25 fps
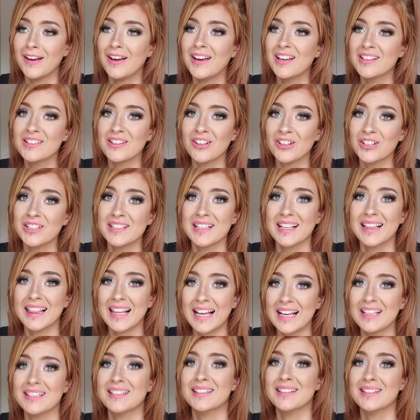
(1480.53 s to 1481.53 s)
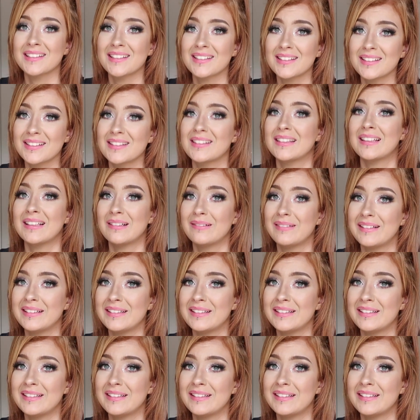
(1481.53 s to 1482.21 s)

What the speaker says: as long as it lasts till